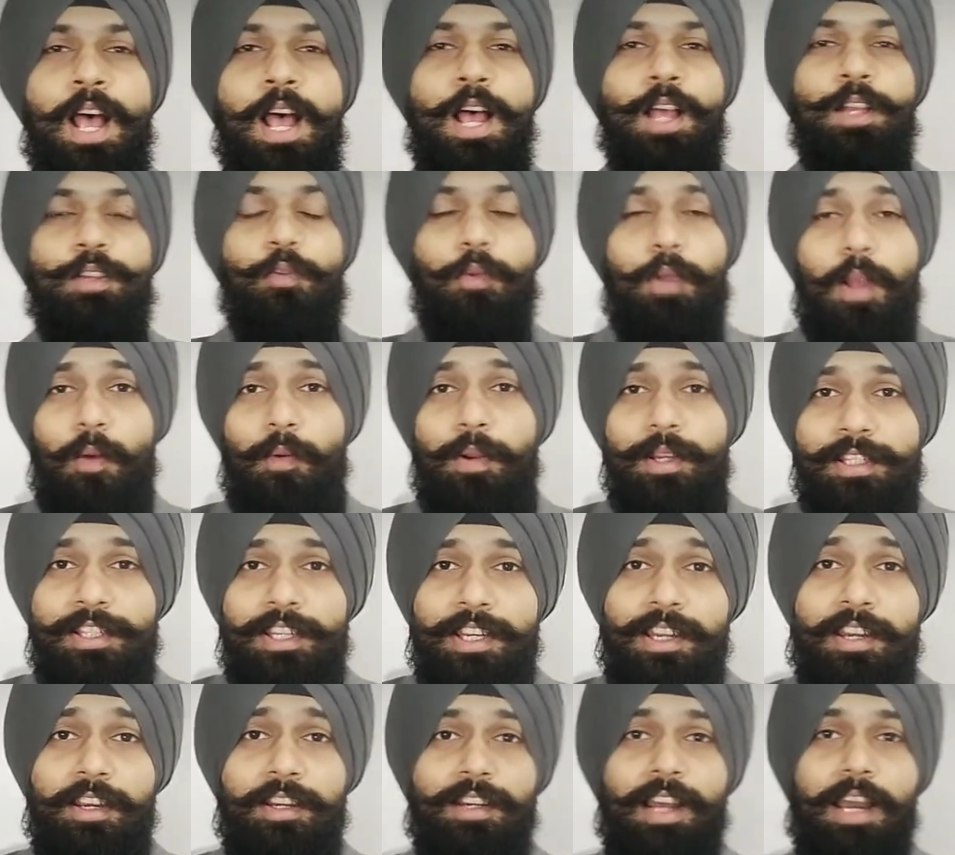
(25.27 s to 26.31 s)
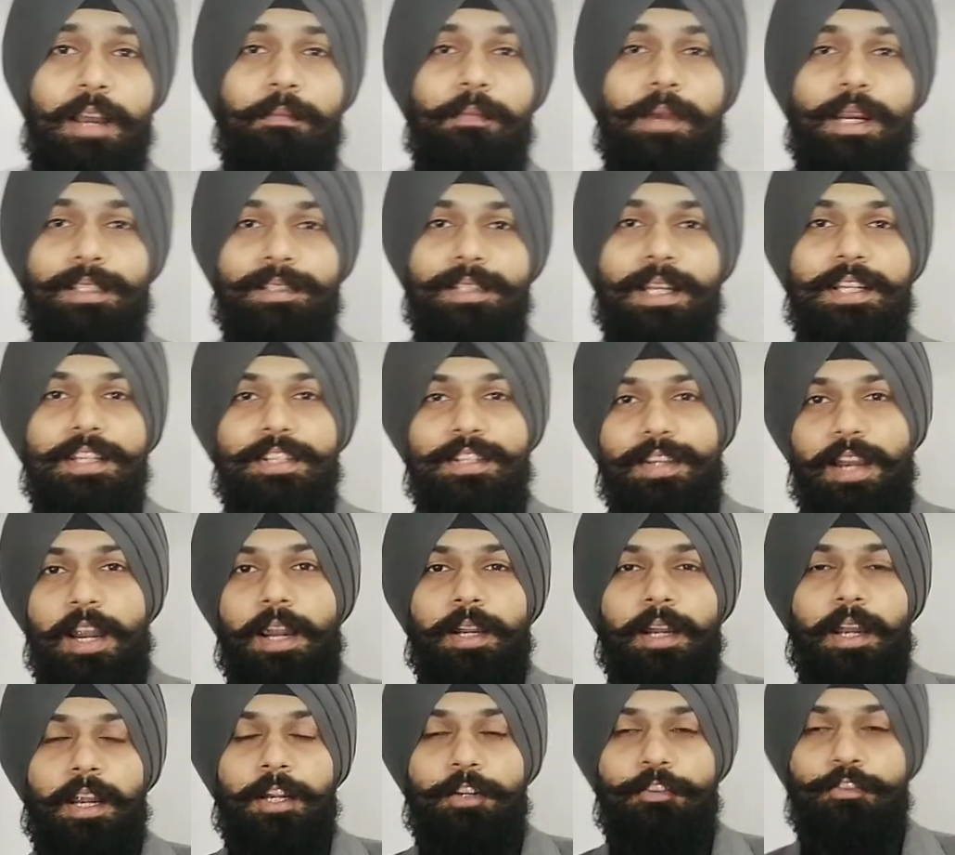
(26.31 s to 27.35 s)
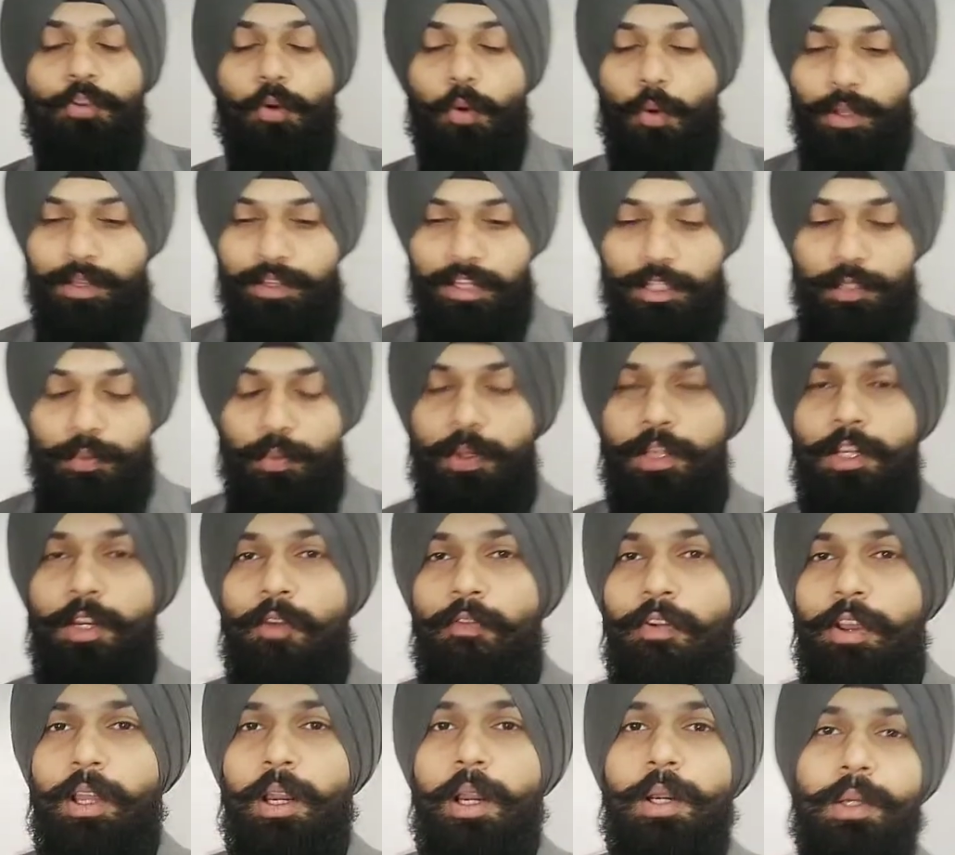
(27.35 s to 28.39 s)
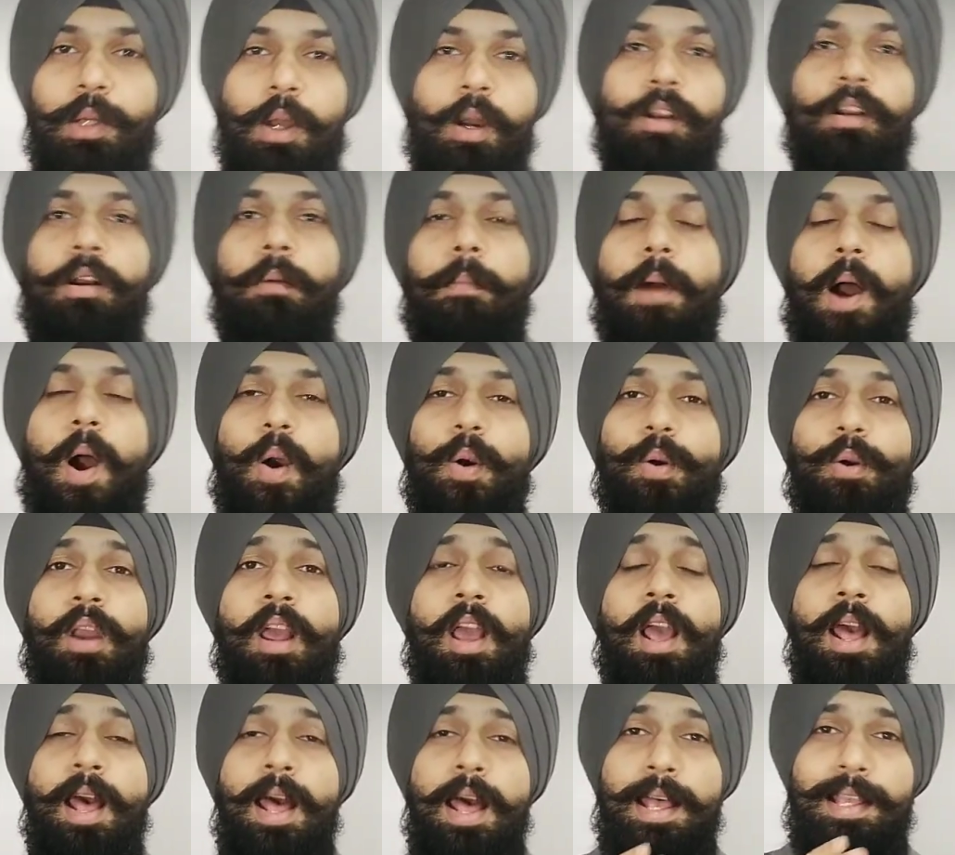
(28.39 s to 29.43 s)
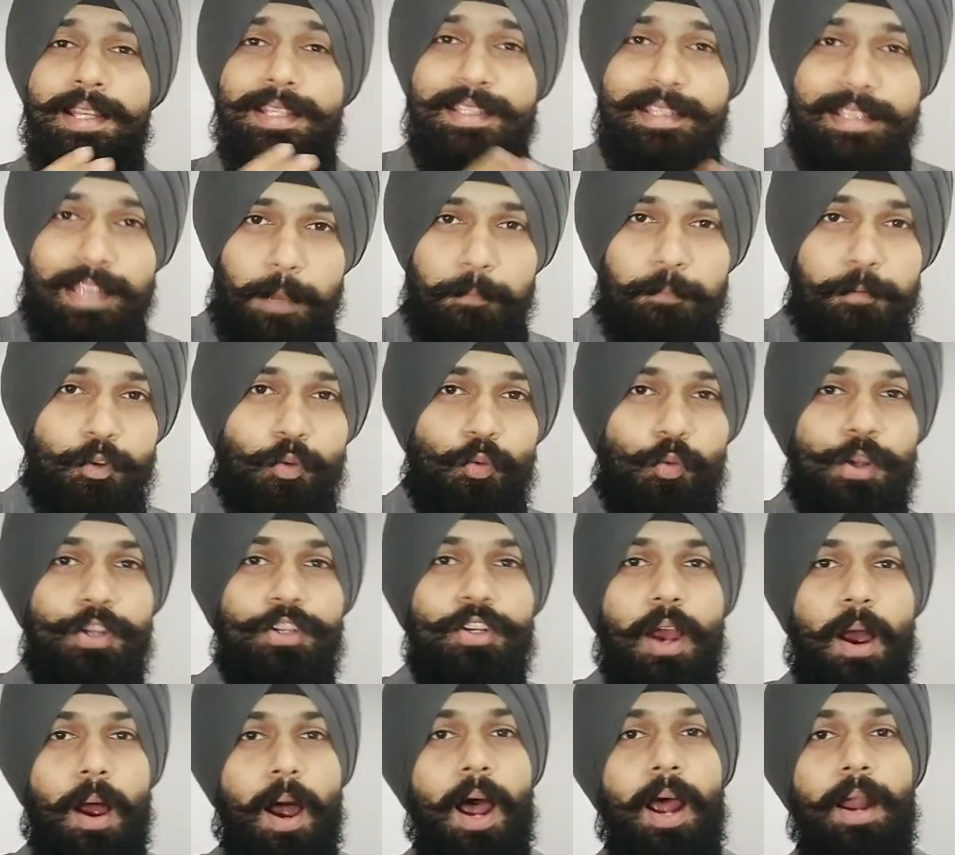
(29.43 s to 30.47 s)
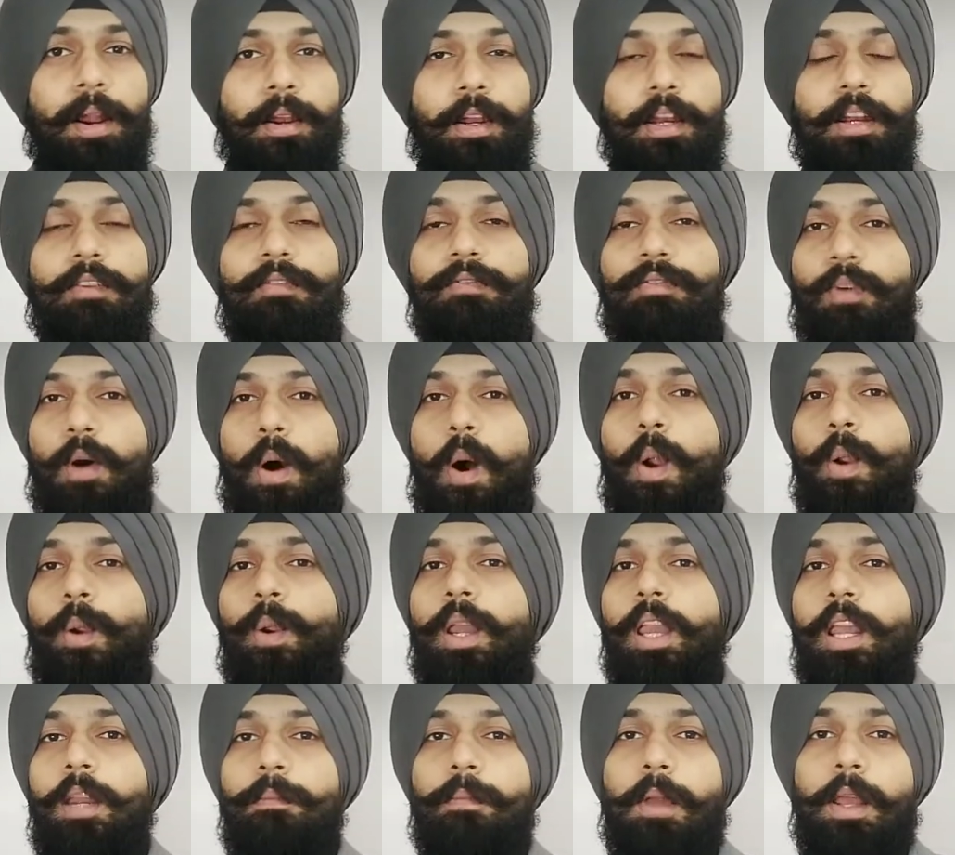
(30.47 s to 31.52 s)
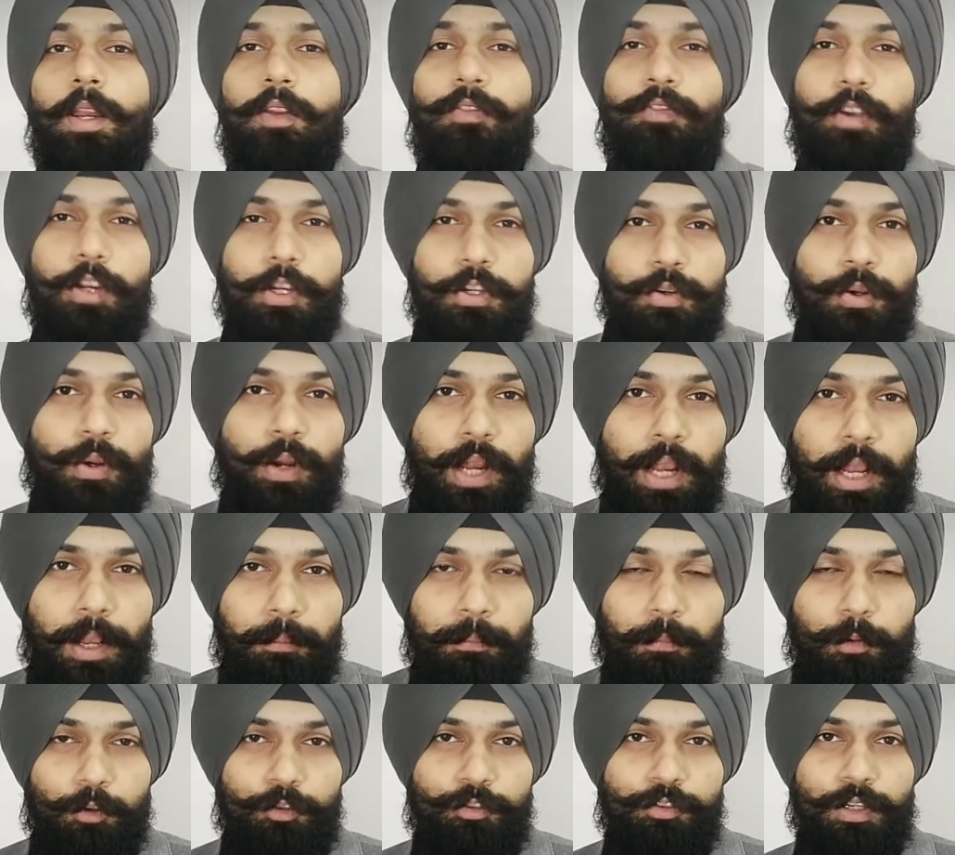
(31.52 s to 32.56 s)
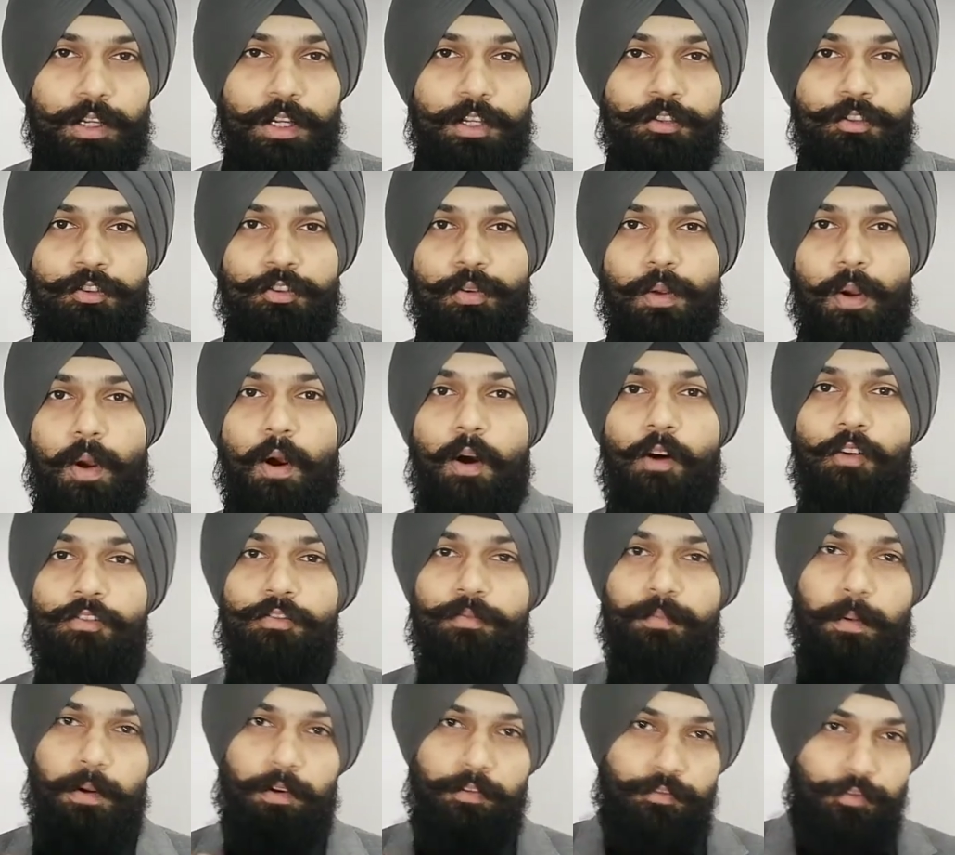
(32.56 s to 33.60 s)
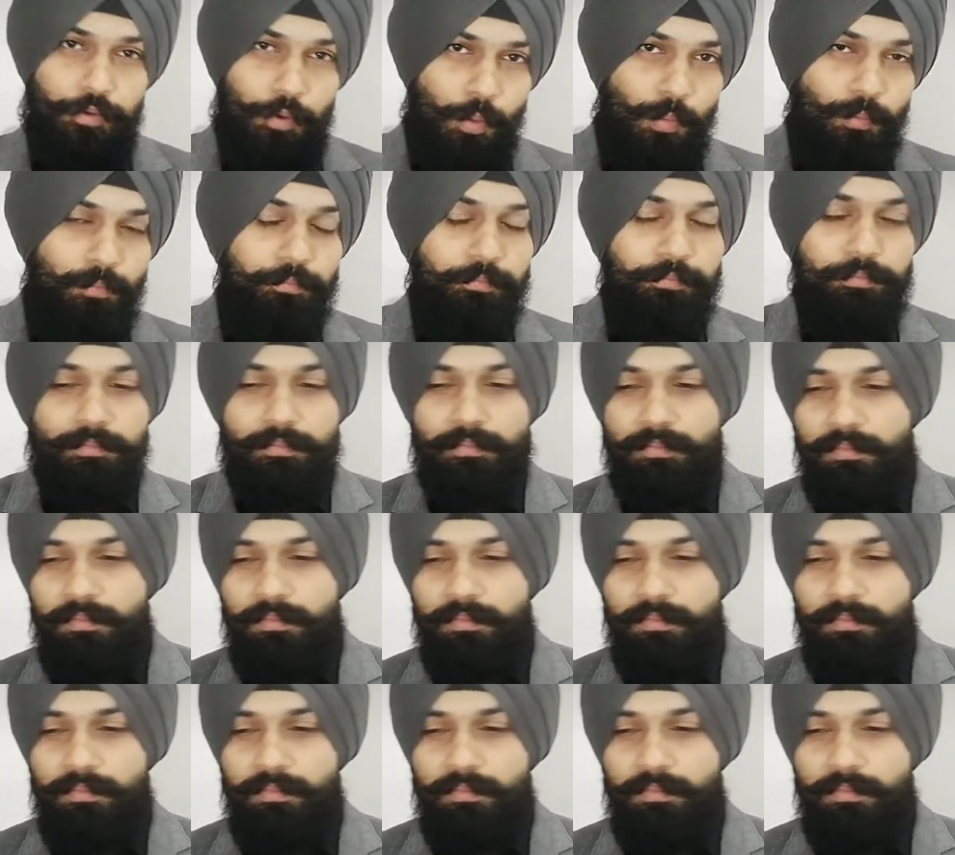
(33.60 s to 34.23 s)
So without wasting any time, let's get started. So in this video, we're gonna talk about steps which are involved in manufacturing process of perfume.